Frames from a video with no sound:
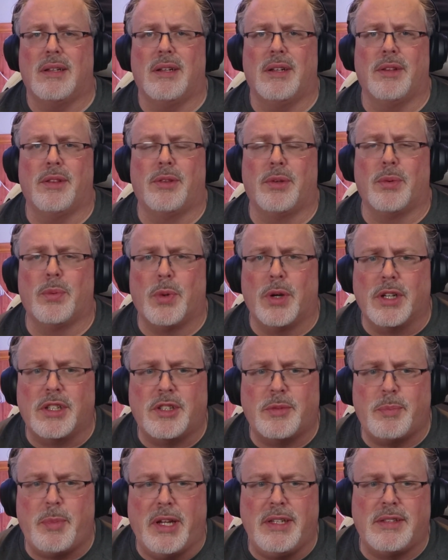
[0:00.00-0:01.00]
through
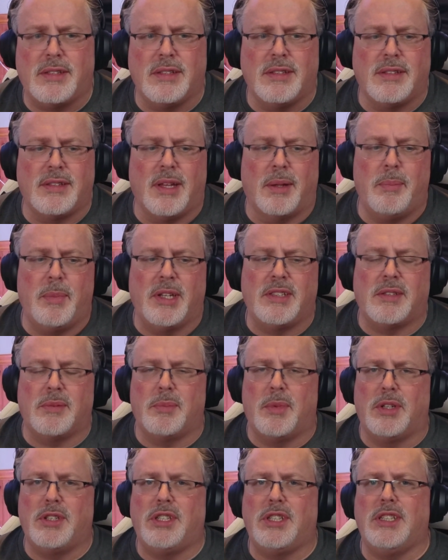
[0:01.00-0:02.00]
workspaces. That makes it
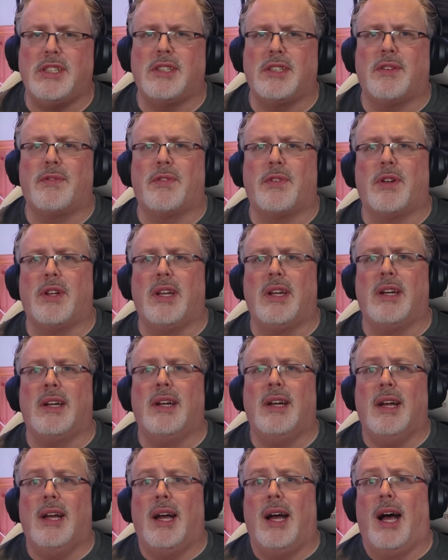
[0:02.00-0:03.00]
much easier for you.
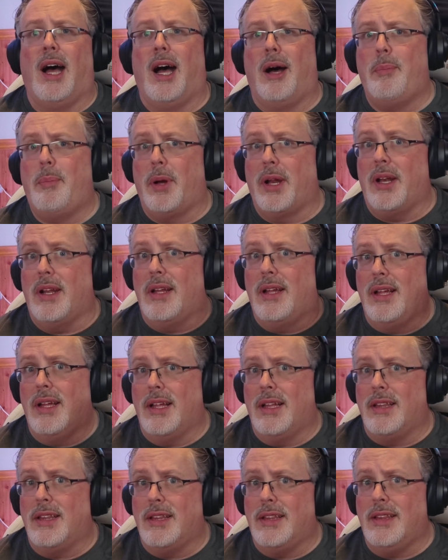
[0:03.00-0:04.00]
But
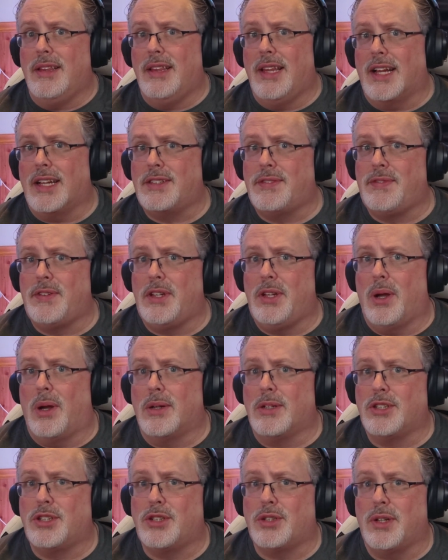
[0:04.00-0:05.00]
in the next video, I'm going
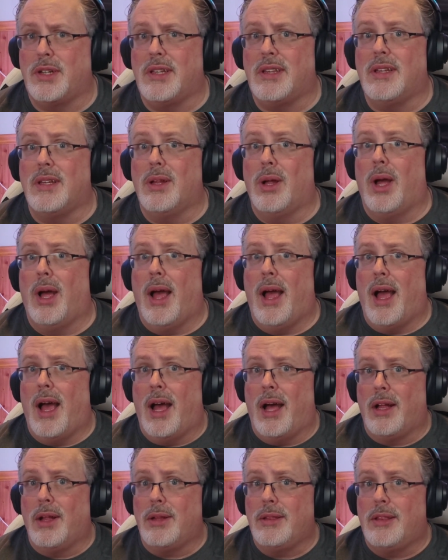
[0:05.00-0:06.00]
to show you
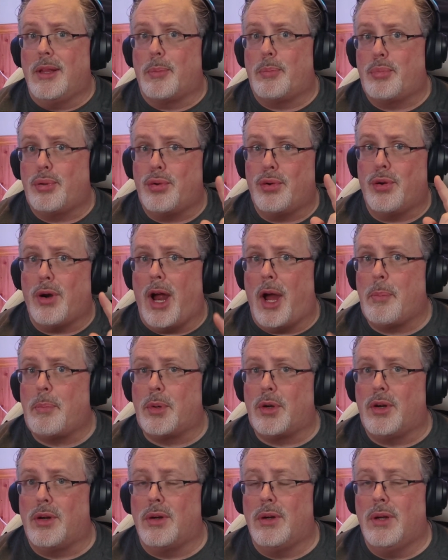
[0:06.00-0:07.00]
the
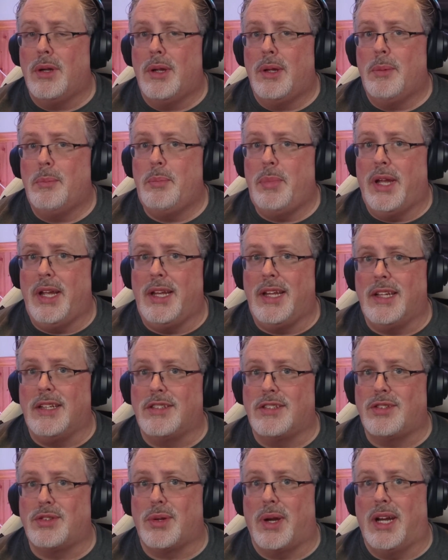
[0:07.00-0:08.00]
proper pinning
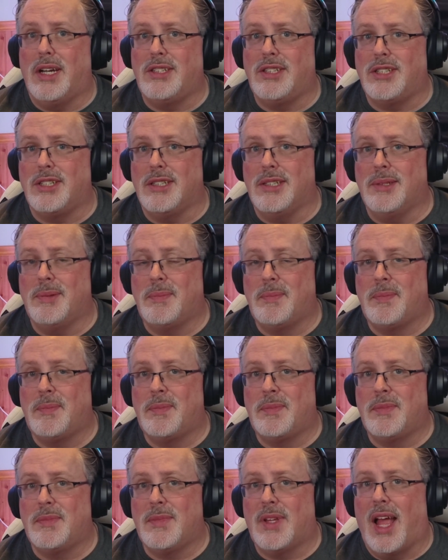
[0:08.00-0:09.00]
strategy.
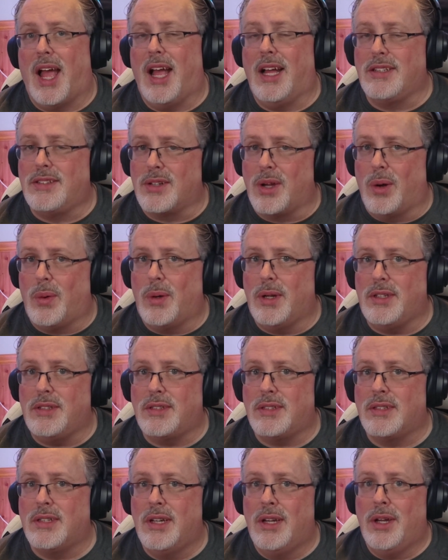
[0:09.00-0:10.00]
As
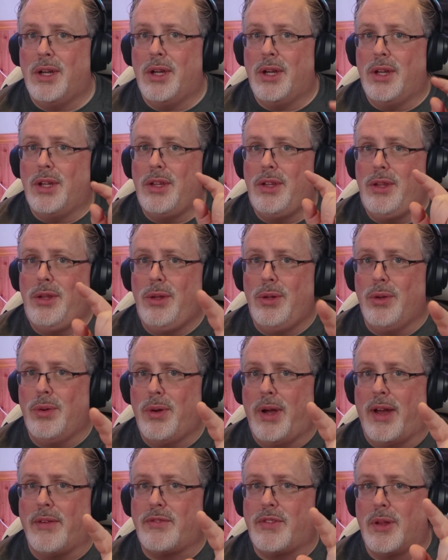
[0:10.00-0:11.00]
always, you
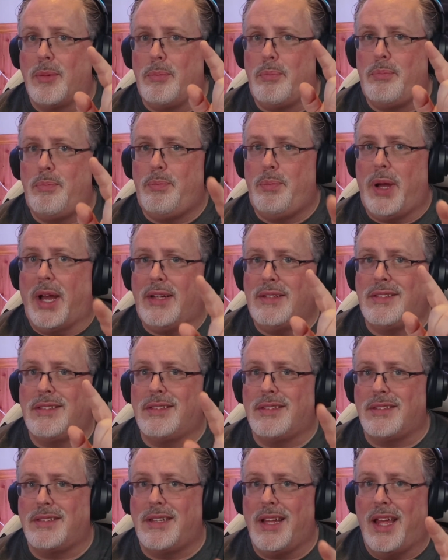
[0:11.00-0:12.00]
have the
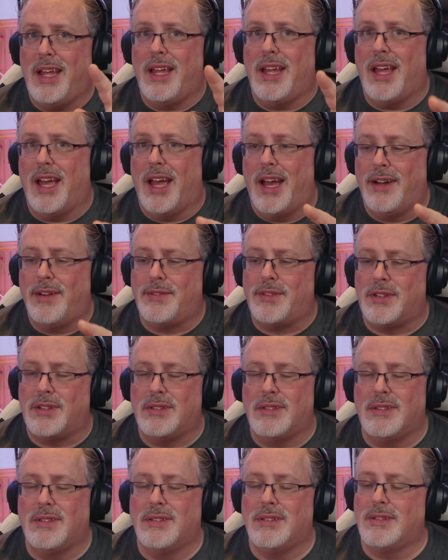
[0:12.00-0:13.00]
best day ever.
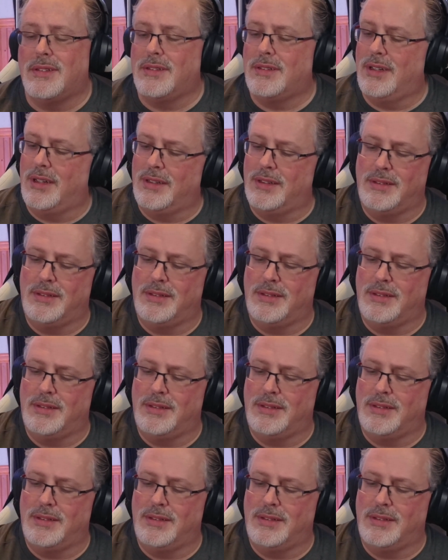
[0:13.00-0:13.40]
Oh.